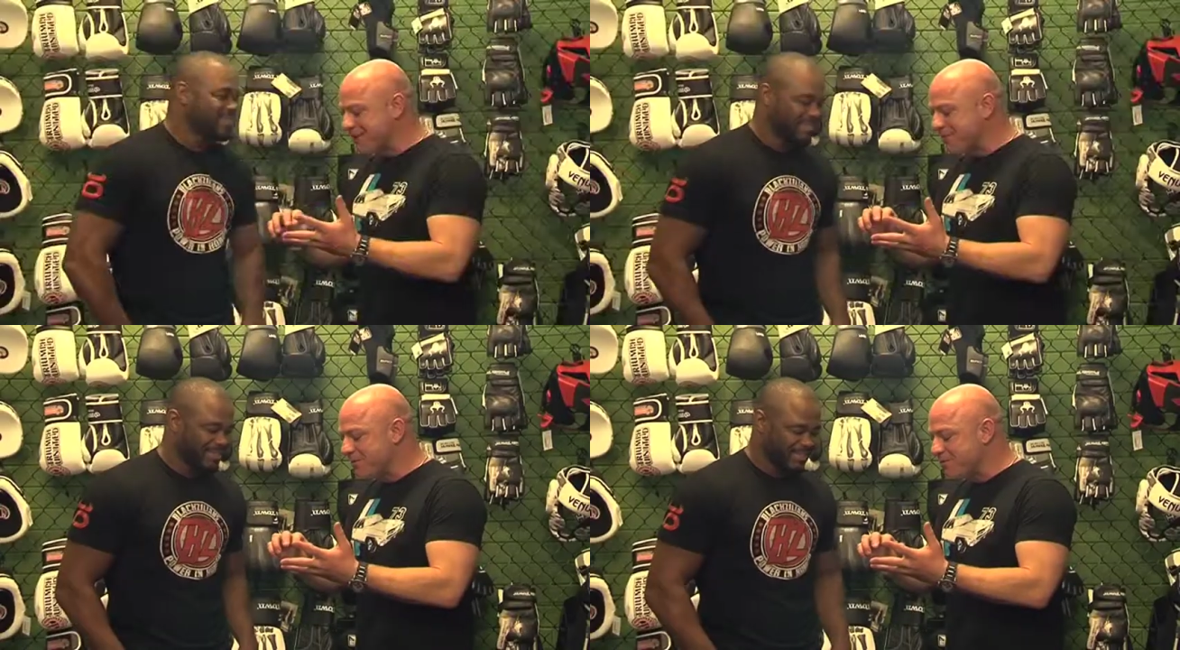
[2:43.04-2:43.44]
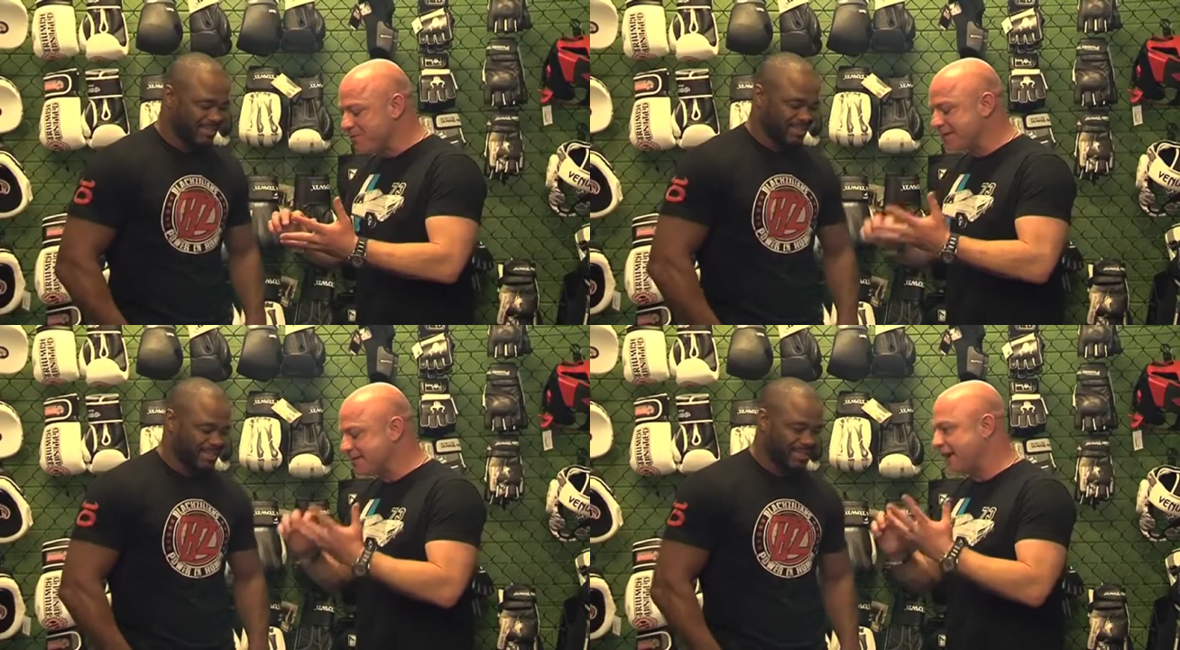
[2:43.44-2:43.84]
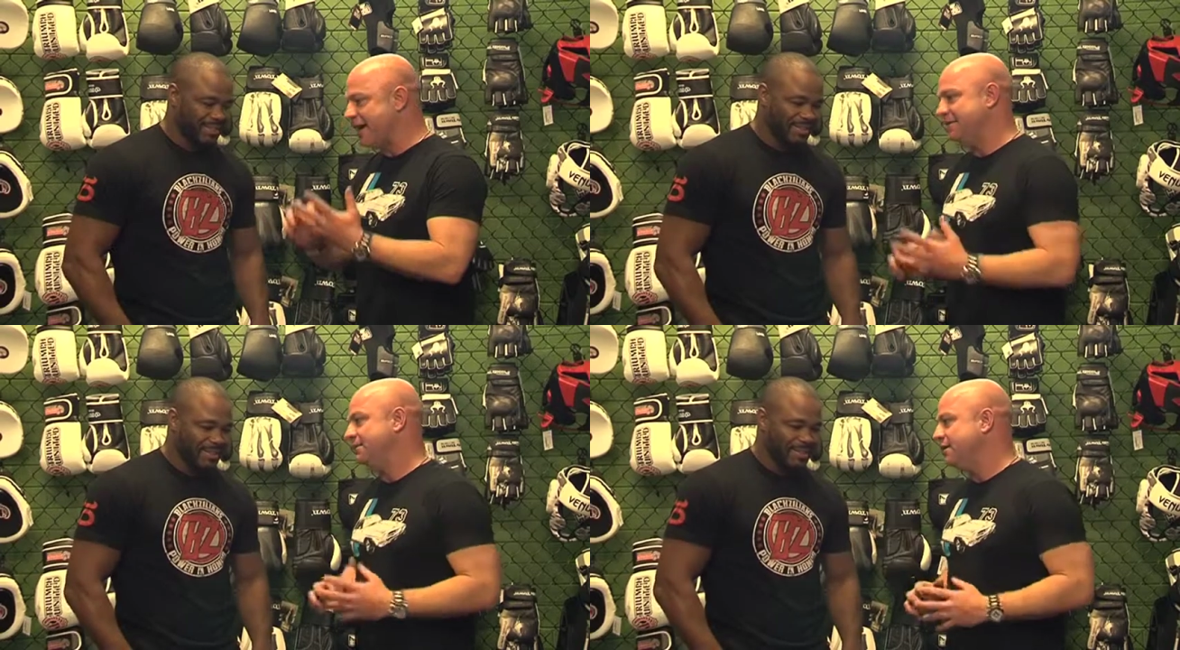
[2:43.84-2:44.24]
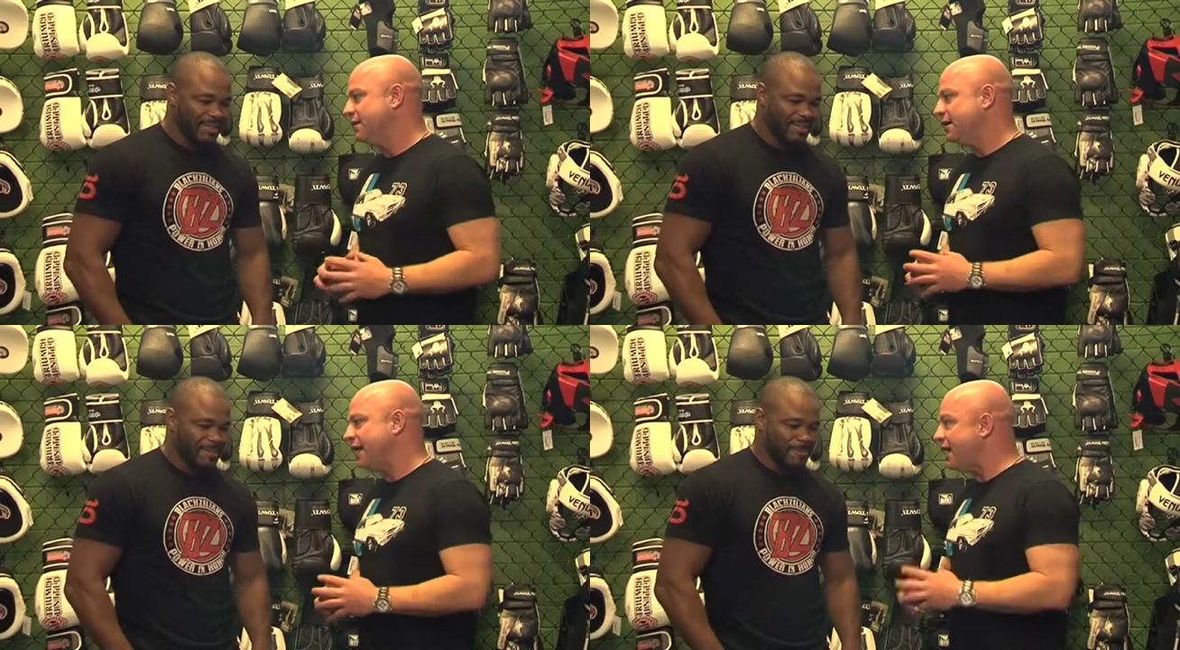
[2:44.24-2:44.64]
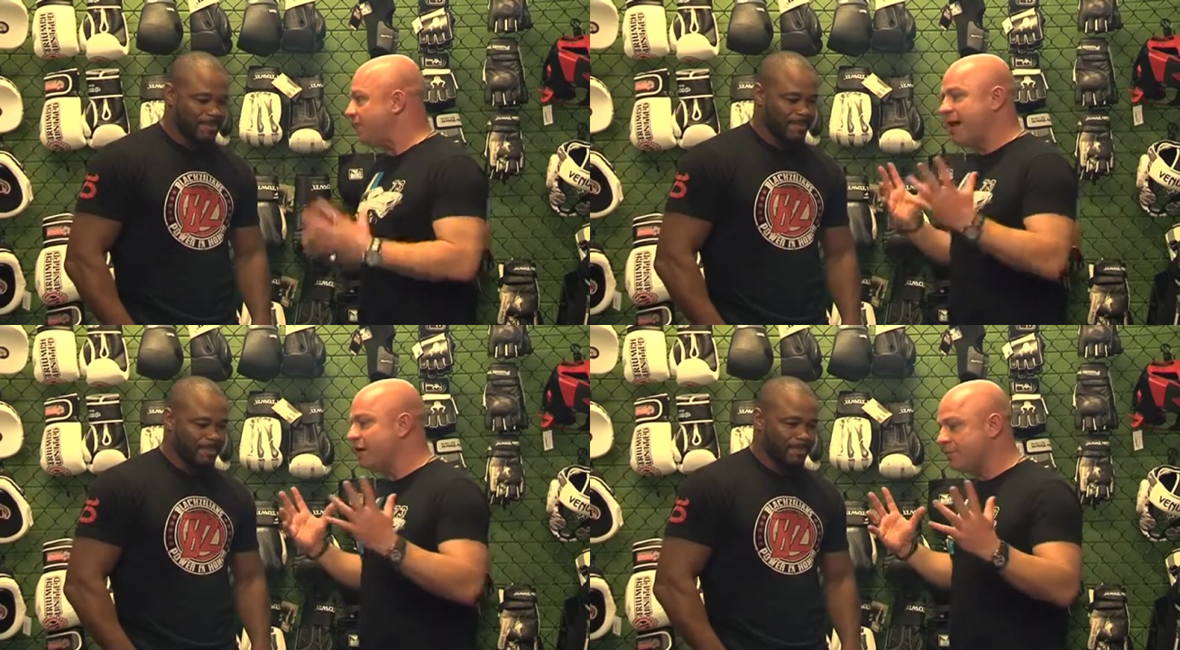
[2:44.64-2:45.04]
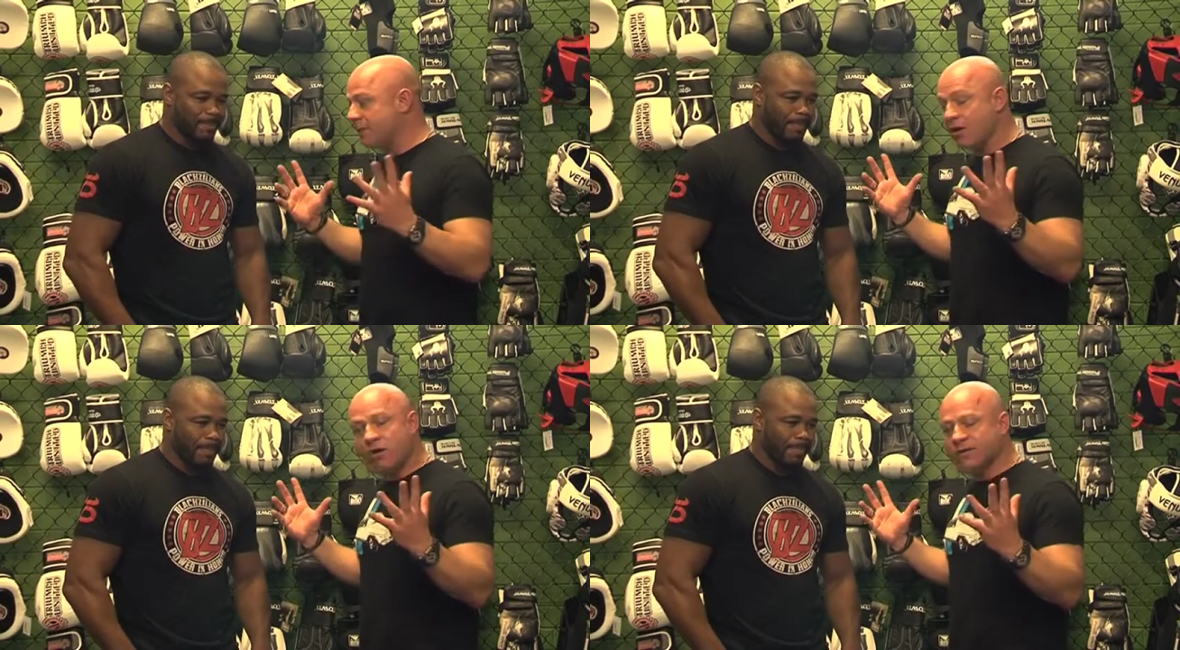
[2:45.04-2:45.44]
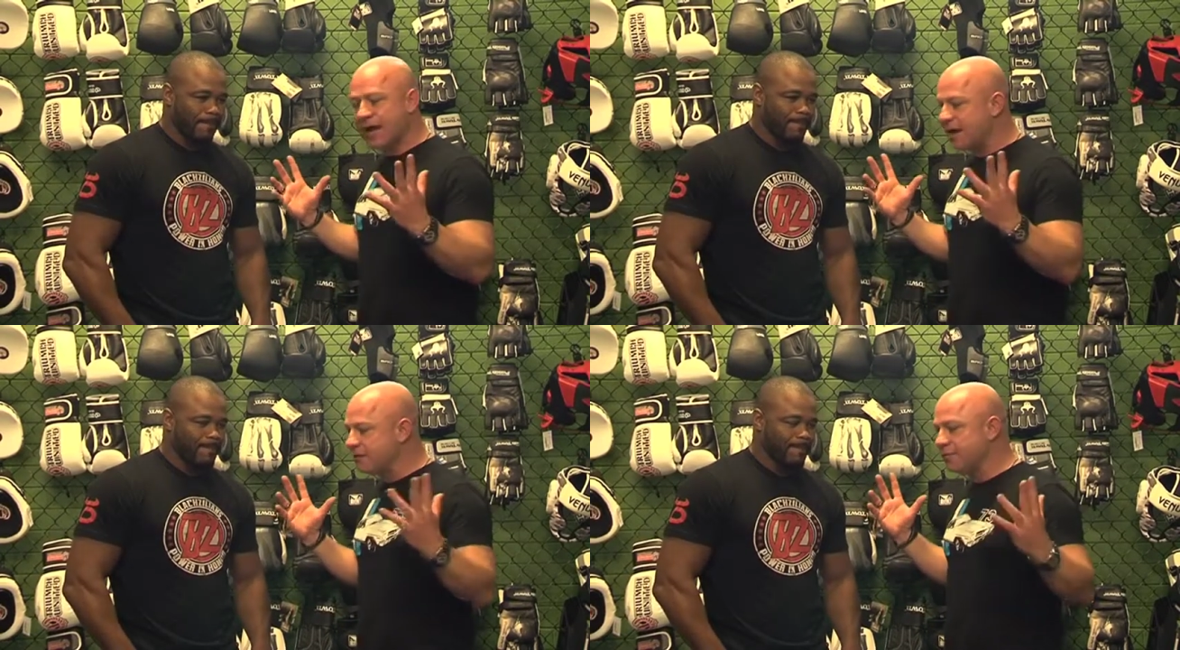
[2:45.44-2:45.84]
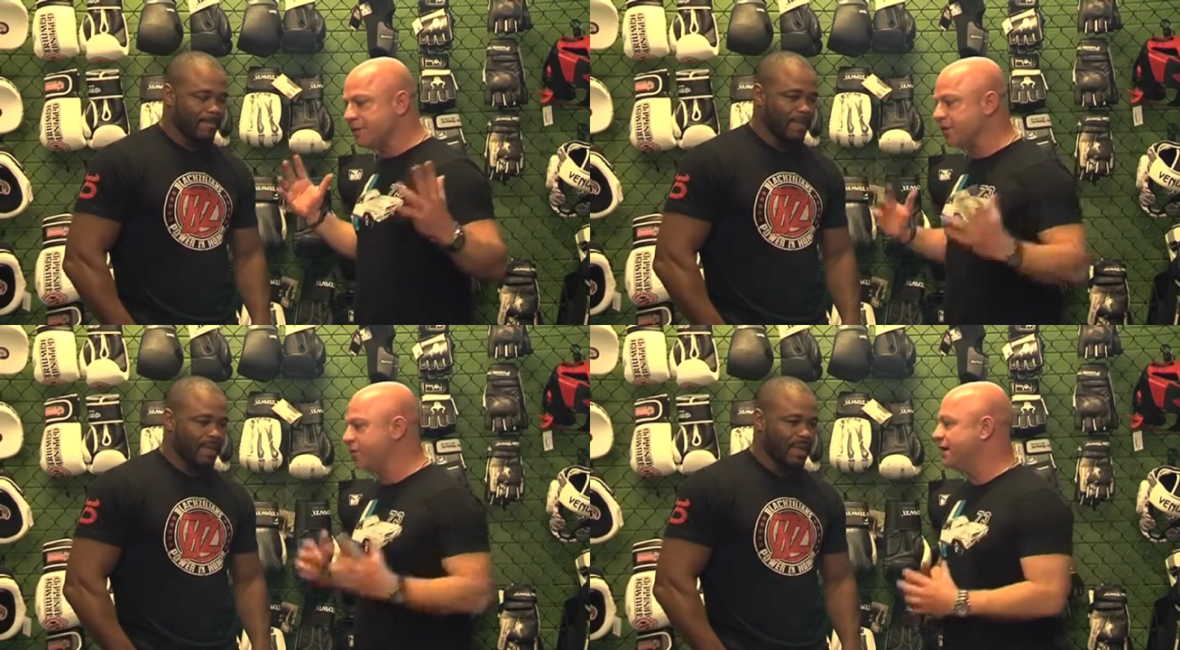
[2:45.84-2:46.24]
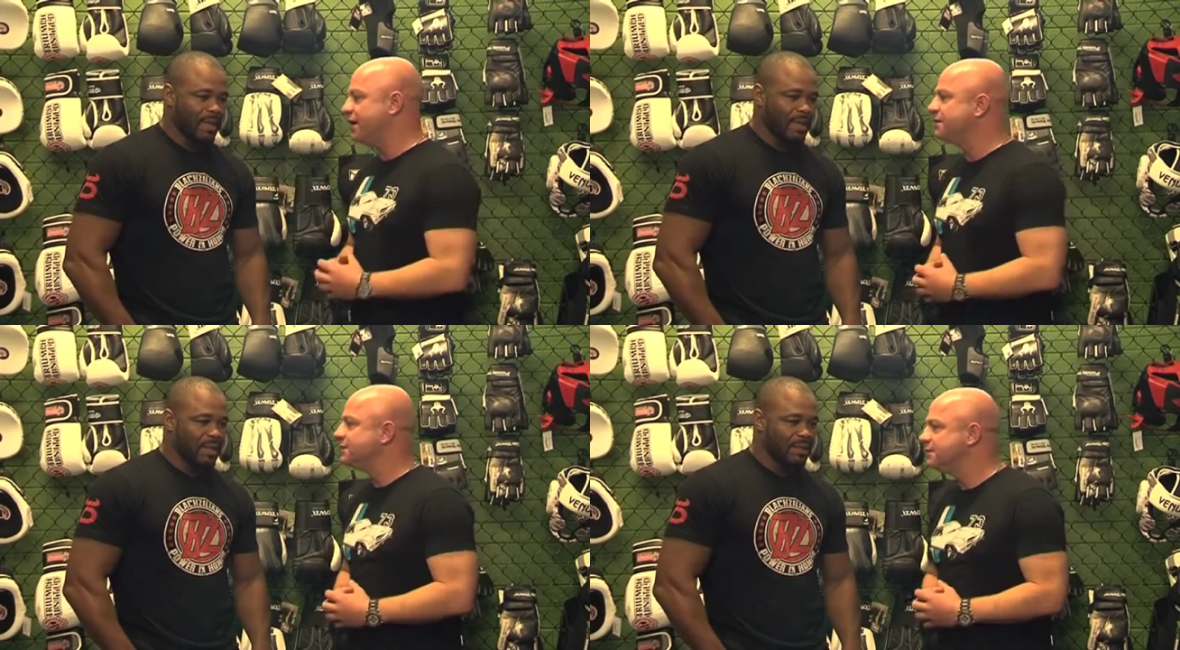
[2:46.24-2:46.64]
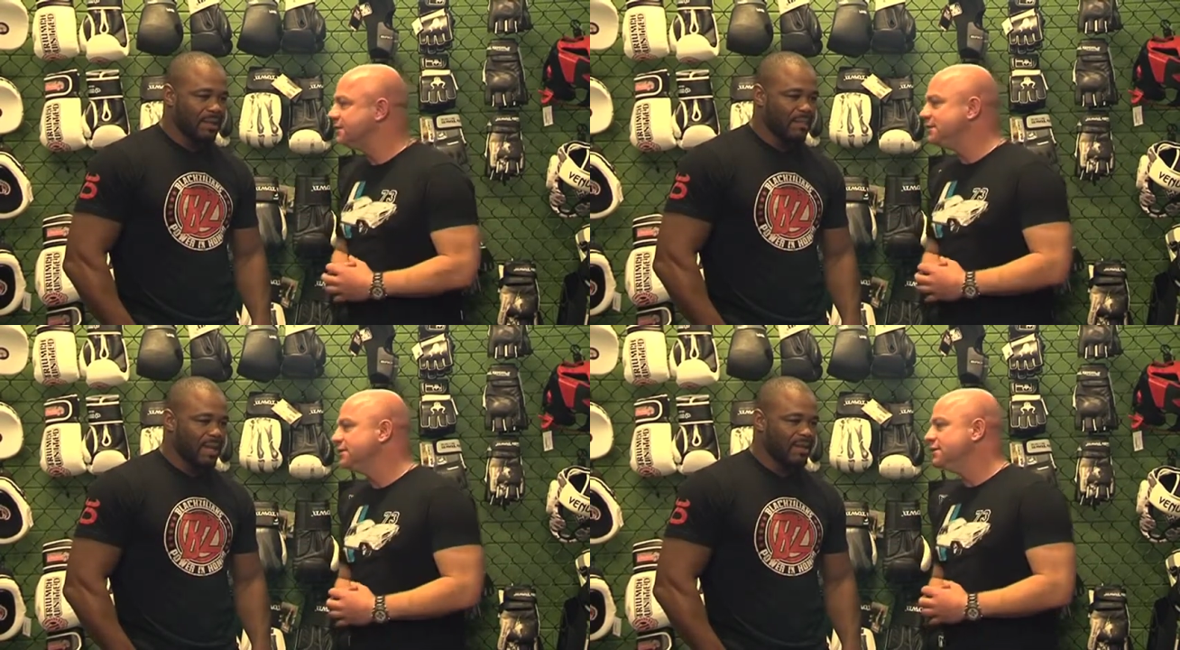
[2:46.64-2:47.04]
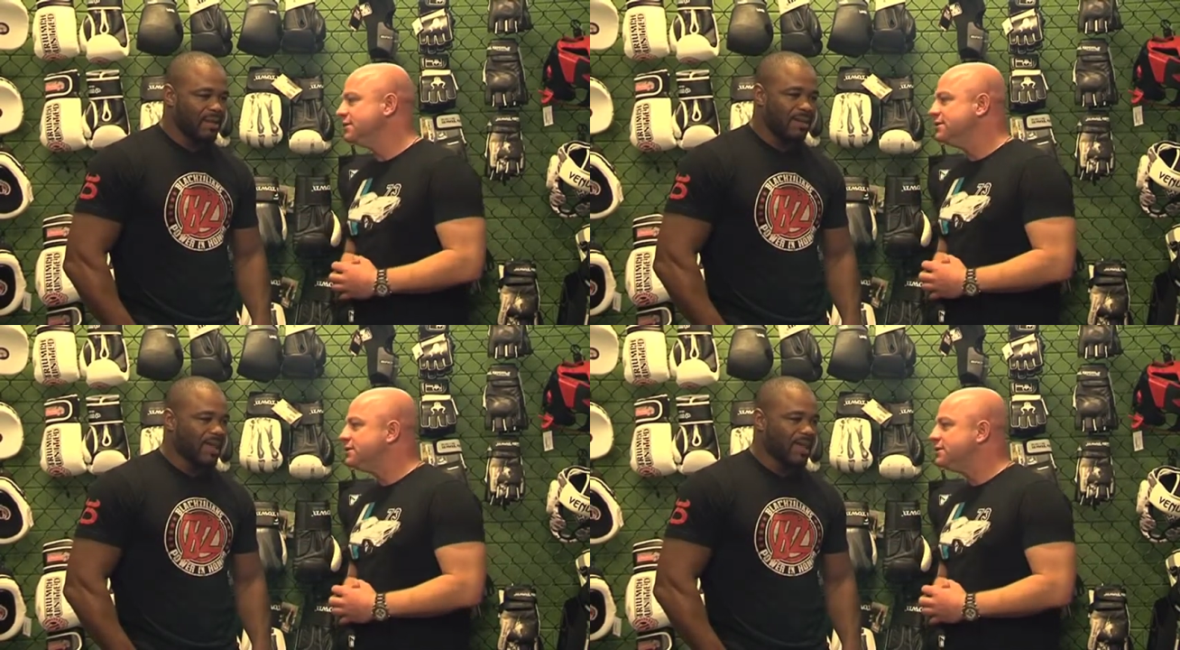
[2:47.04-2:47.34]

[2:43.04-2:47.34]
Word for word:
Speaker 1: of the best car ever? And it could be an old car, it could be a new car.
Speaker 2: The best car, I